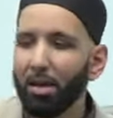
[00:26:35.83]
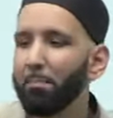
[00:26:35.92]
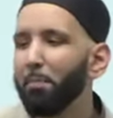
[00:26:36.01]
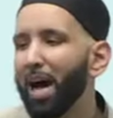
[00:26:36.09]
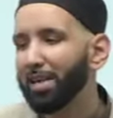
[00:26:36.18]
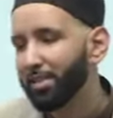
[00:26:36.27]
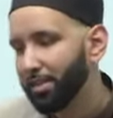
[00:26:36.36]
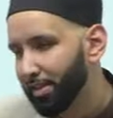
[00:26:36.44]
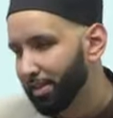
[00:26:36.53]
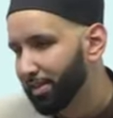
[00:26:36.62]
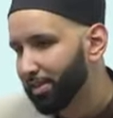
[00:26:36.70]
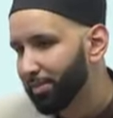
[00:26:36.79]
to come back to
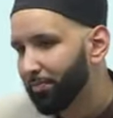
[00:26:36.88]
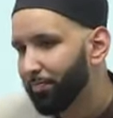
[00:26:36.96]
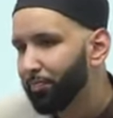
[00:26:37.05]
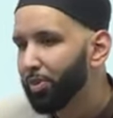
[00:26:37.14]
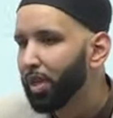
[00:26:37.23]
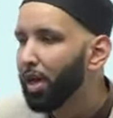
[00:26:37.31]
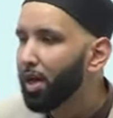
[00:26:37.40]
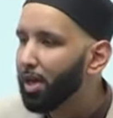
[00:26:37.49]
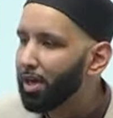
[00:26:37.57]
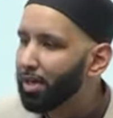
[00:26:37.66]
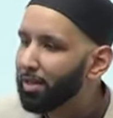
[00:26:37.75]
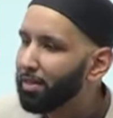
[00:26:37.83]
this,
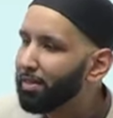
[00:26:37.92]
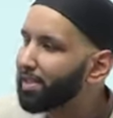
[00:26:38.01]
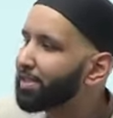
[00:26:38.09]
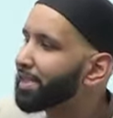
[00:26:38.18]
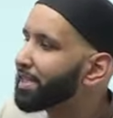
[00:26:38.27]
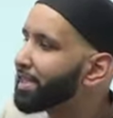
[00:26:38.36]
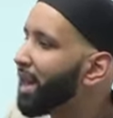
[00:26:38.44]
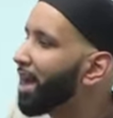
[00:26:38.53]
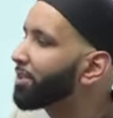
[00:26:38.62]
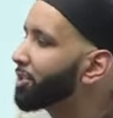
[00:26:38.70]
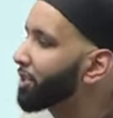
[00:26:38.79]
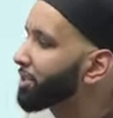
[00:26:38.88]
this is
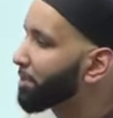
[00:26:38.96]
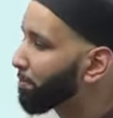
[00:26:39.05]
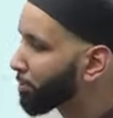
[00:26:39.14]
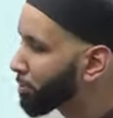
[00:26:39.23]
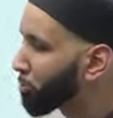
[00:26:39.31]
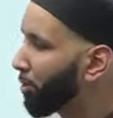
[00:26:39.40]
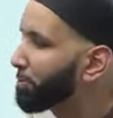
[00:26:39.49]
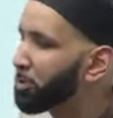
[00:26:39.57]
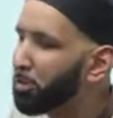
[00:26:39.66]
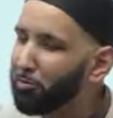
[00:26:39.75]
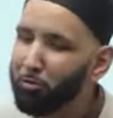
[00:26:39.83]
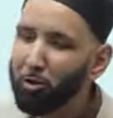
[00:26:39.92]
not just a
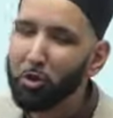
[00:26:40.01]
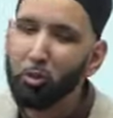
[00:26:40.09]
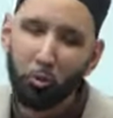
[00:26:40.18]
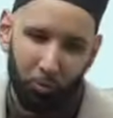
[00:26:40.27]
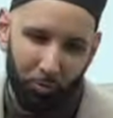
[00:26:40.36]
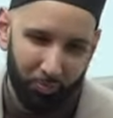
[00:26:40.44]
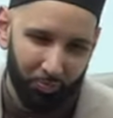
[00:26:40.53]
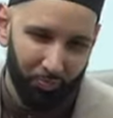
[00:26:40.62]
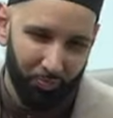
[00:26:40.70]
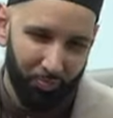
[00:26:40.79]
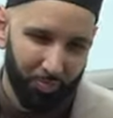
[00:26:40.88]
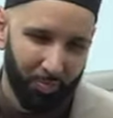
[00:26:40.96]
prescription for you.
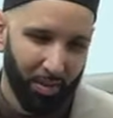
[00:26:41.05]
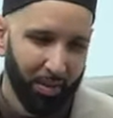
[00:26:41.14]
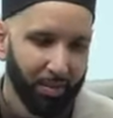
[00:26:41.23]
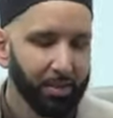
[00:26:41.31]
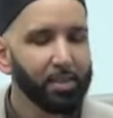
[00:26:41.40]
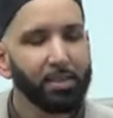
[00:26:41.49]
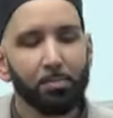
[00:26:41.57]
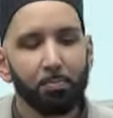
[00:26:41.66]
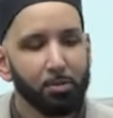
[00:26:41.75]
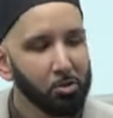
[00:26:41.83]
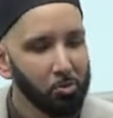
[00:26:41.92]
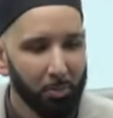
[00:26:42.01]
This is a
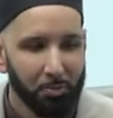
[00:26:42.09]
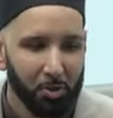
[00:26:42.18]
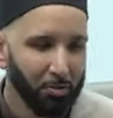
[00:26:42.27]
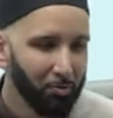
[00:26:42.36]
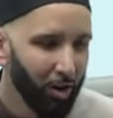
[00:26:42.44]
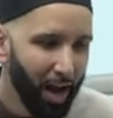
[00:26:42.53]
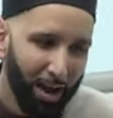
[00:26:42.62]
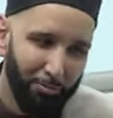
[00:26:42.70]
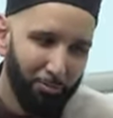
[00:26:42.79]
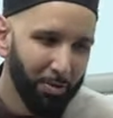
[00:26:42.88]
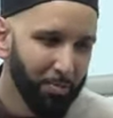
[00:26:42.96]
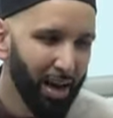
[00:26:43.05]
prescription for
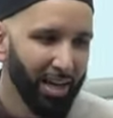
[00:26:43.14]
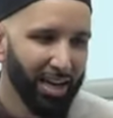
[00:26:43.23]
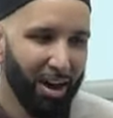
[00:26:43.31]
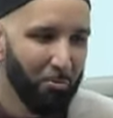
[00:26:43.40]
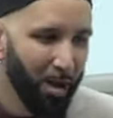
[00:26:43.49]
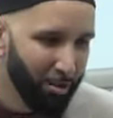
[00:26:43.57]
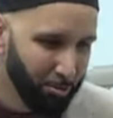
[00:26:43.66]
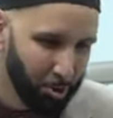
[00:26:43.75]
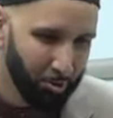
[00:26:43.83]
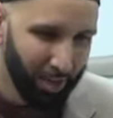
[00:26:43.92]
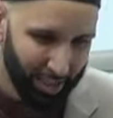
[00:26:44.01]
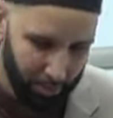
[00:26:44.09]
everybody
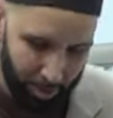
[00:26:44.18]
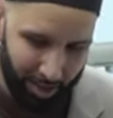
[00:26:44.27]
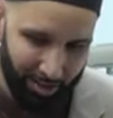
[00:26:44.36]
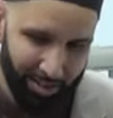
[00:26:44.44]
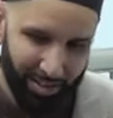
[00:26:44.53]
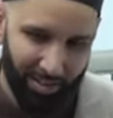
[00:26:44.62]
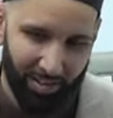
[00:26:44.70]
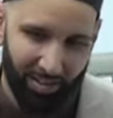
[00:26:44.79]
around you as well.